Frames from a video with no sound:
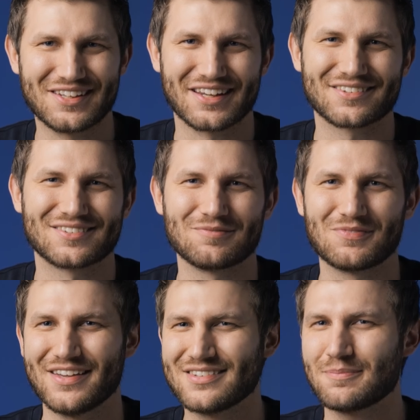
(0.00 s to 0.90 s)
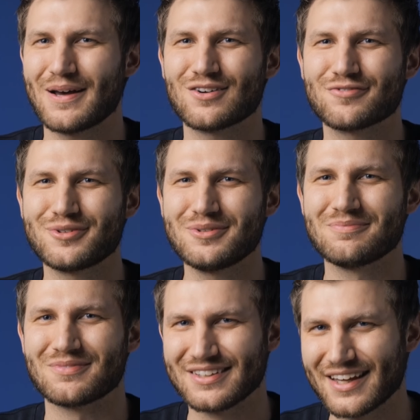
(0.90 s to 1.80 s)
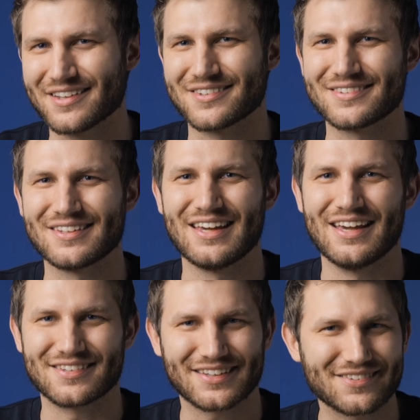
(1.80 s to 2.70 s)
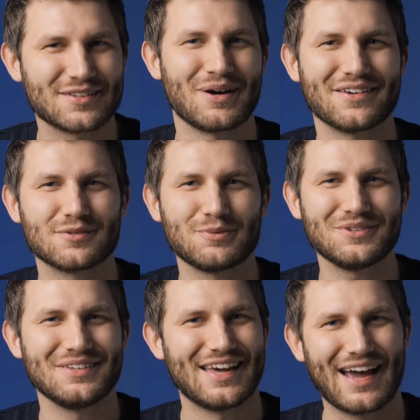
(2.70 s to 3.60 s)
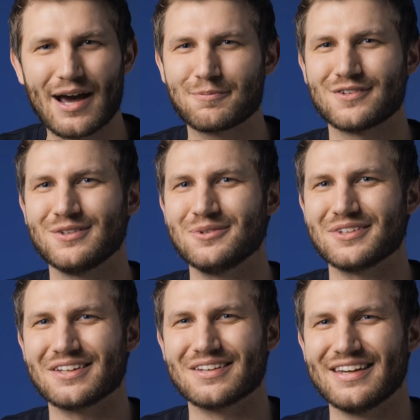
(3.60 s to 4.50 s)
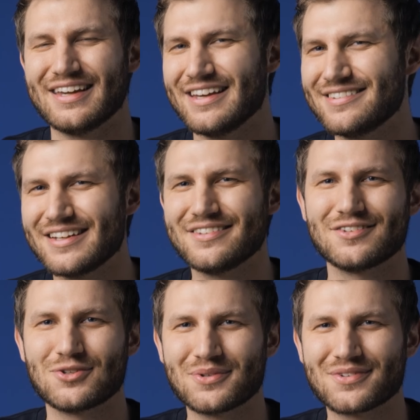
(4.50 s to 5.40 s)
Linux. Is it powerful? Yes. Is it customizable? Absolutely. Is it easy to